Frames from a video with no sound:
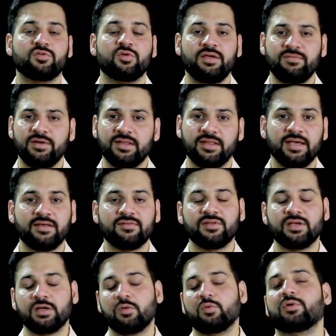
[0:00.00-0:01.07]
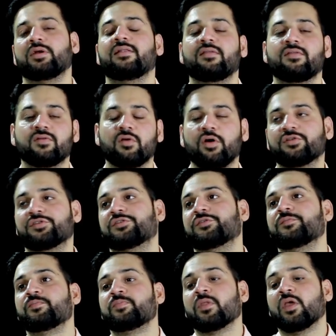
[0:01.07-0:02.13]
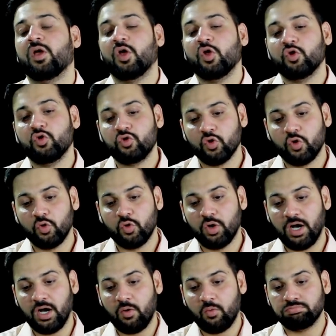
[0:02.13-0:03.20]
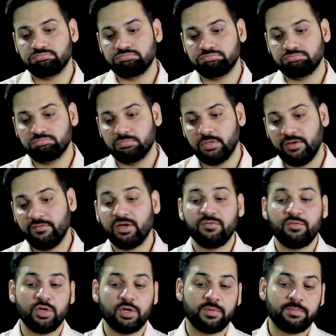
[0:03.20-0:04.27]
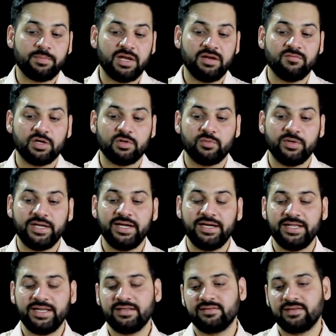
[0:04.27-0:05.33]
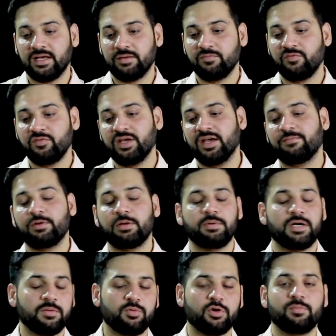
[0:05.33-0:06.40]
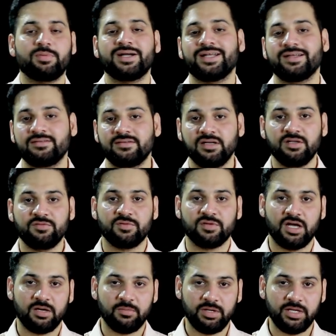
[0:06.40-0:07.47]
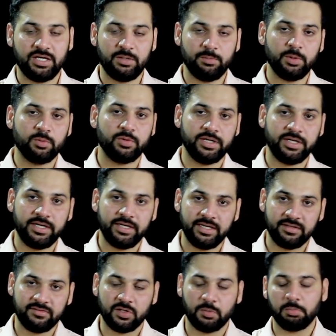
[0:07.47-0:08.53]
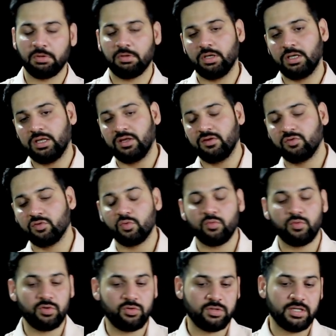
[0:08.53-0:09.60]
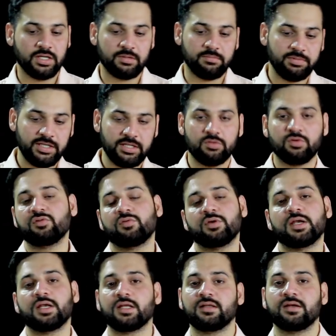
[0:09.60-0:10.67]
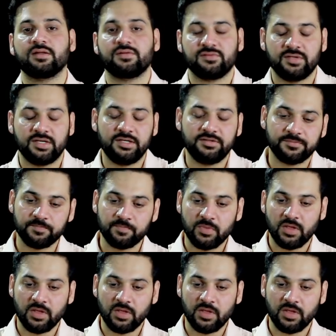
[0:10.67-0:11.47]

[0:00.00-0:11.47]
So everything is included in this cost. So uh, even if you are preparing for 2018 exam, we have prepared a proper test series for the RBI Grade B 2018 exam. In case you don't want the complete course, you can take the test series.